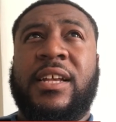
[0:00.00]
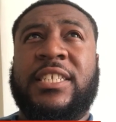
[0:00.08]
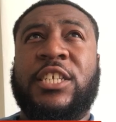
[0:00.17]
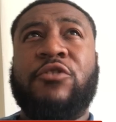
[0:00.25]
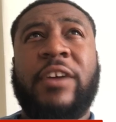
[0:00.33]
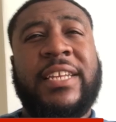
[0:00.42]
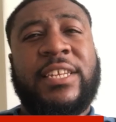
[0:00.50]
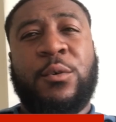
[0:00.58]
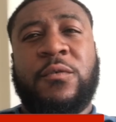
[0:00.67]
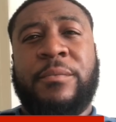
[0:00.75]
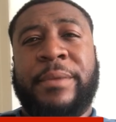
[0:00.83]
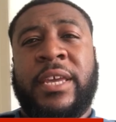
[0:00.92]
It's a great
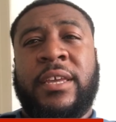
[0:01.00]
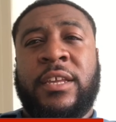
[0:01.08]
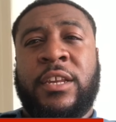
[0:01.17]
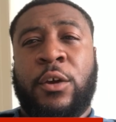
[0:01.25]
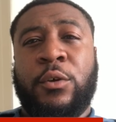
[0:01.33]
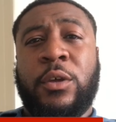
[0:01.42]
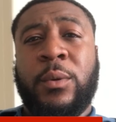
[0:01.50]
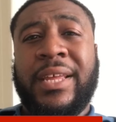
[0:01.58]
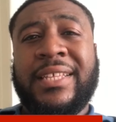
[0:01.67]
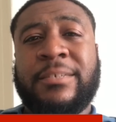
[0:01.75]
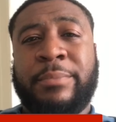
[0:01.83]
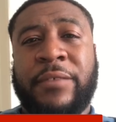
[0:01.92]
deal for me. You know, you
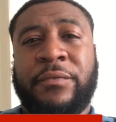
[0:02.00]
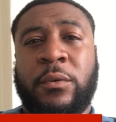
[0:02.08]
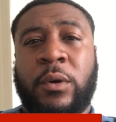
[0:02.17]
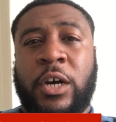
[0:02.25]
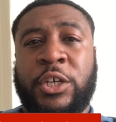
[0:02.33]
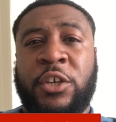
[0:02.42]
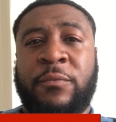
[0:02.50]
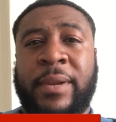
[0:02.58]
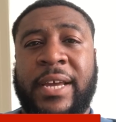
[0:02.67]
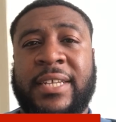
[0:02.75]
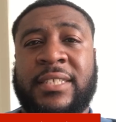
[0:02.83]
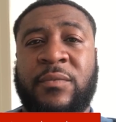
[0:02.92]
need to bring through our youth
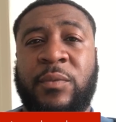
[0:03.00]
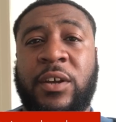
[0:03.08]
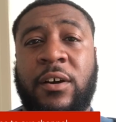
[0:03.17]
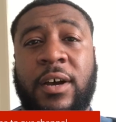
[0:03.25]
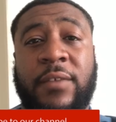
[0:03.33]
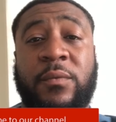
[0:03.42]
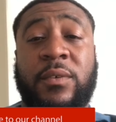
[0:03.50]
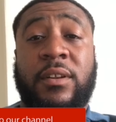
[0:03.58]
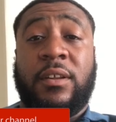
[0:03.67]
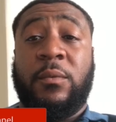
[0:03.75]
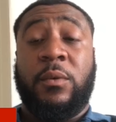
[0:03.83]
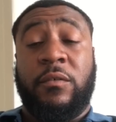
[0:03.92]
players.
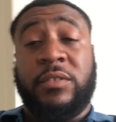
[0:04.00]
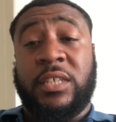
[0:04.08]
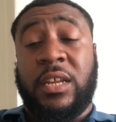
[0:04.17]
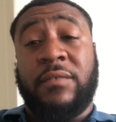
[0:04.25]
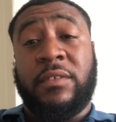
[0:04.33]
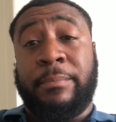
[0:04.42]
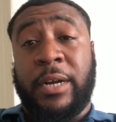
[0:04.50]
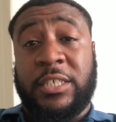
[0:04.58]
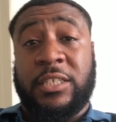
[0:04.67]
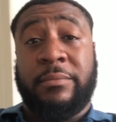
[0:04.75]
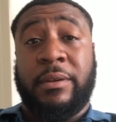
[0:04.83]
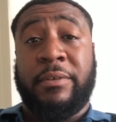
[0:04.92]
Obviously, don't have the
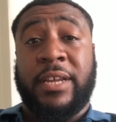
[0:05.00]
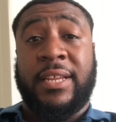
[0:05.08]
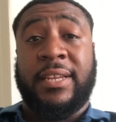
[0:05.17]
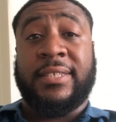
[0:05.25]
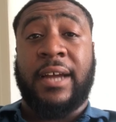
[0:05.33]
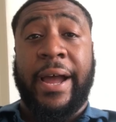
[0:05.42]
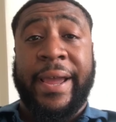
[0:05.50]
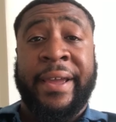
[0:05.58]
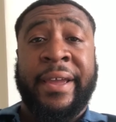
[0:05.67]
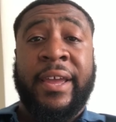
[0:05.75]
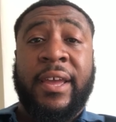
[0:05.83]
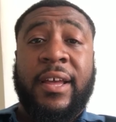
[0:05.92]
budget to be bringing in these
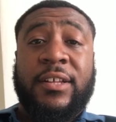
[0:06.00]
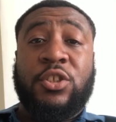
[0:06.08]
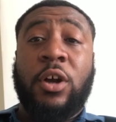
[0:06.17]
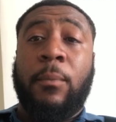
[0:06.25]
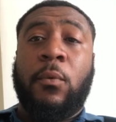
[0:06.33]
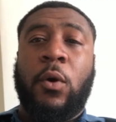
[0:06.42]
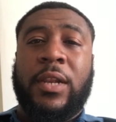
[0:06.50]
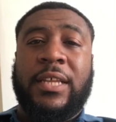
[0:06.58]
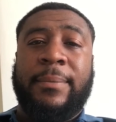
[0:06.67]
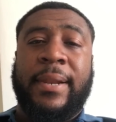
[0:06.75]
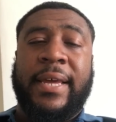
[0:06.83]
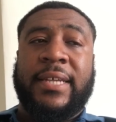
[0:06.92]
high, top
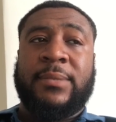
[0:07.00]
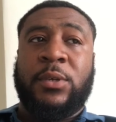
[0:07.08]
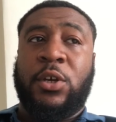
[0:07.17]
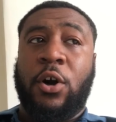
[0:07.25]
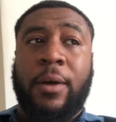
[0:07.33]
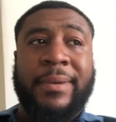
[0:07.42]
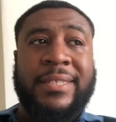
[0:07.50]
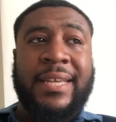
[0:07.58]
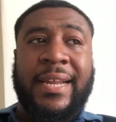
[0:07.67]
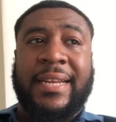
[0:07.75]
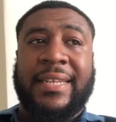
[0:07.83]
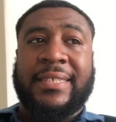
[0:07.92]
quality players. We've got to be
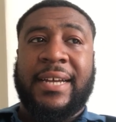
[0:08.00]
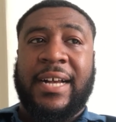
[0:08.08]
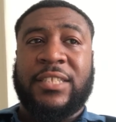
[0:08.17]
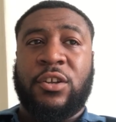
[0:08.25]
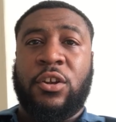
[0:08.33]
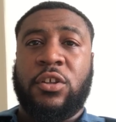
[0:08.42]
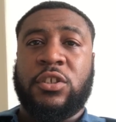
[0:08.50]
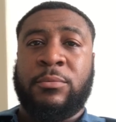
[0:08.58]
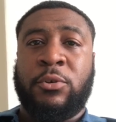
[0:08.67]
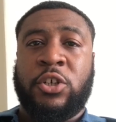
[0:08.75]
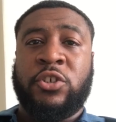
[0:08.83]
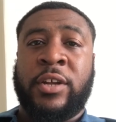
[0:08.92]
signing these guys on
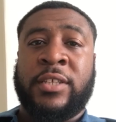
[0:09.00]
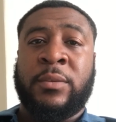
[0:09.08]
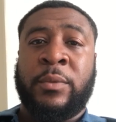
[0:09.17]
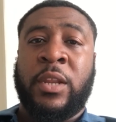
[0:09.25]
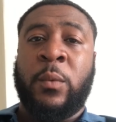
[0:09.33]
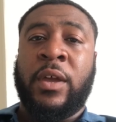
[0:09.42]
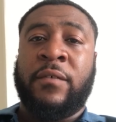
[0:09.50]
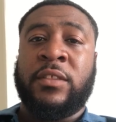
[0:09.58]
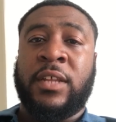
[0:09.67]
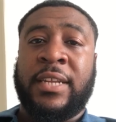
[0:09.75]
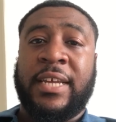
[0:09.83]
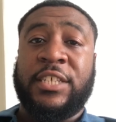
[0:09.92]
long-term contracts. And I know we haven't
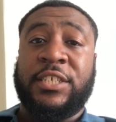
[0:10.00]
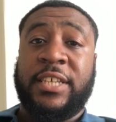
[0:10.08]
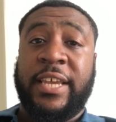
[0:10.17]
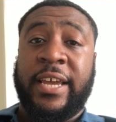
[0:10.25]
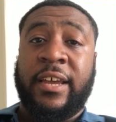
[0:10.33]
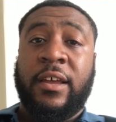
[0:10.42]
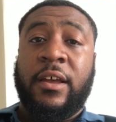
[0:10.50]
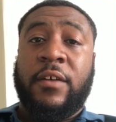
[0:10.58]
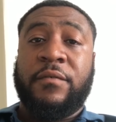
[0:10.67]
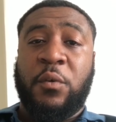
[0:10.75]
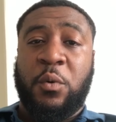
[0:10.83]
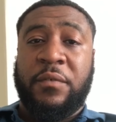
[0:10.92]
done that as
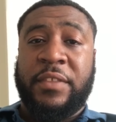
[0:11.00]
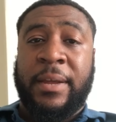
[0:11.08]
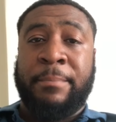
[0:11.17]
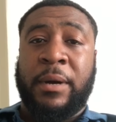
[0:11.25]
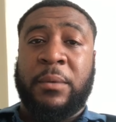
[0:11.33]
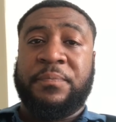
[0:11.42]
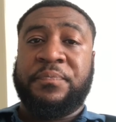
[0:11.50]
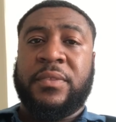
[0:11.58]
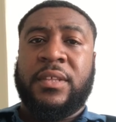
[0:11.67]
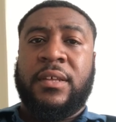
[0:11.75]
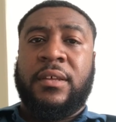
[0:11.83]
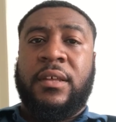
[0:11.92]
yet for all of them, but
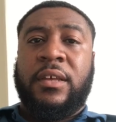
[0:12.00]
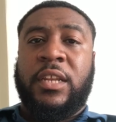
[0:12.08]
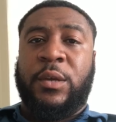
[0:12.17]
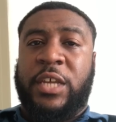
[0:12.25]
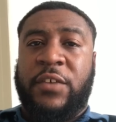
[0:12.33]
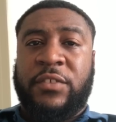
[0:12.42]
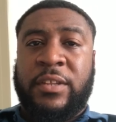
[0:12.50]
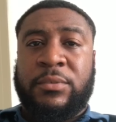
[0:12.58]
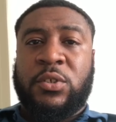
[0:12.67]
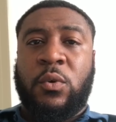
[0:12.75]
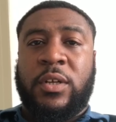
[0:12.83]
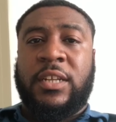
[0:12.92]
you know, giving them
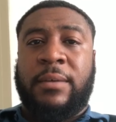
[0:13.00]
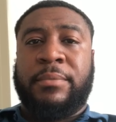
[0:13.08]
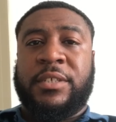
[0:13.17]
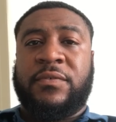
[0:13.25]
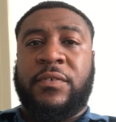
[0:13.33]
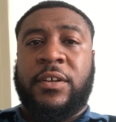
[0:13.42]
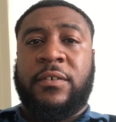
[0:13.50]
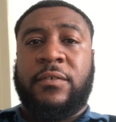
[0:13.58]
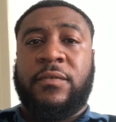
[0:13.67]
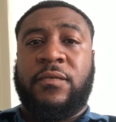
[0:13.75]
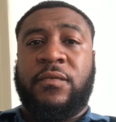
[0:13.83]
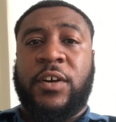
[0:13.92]
squad numbers for the
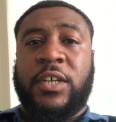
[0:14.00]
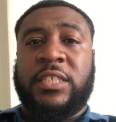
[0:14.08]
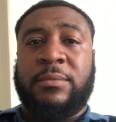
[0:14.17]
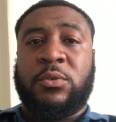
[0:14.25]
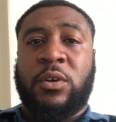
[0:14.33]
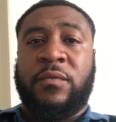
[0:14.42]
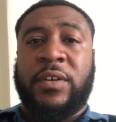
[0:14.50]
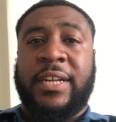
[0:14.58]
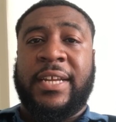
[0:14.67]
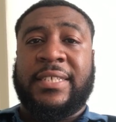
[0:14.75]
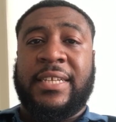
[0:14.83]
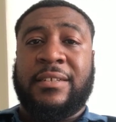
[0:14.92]
first team squad for the next